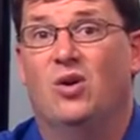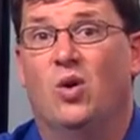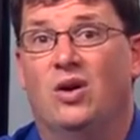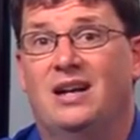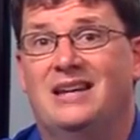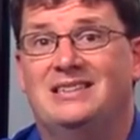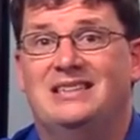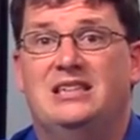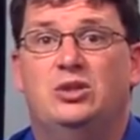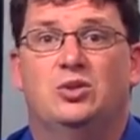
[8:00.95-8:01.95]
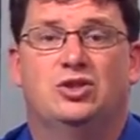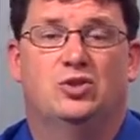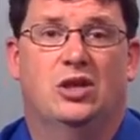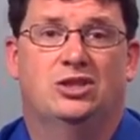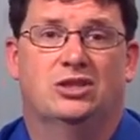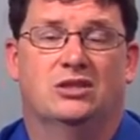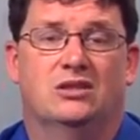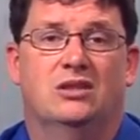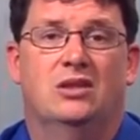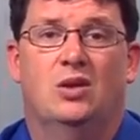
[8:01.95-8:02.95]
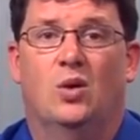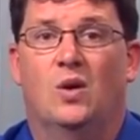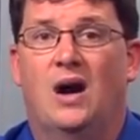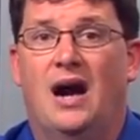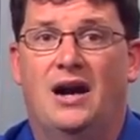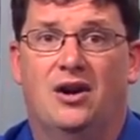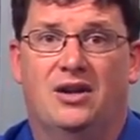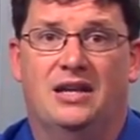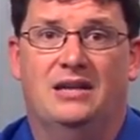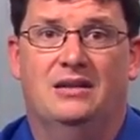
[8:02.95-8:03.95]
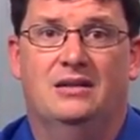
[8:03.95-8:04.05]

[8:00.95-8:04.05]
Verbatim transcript: are organized into a structure, or hierarchy.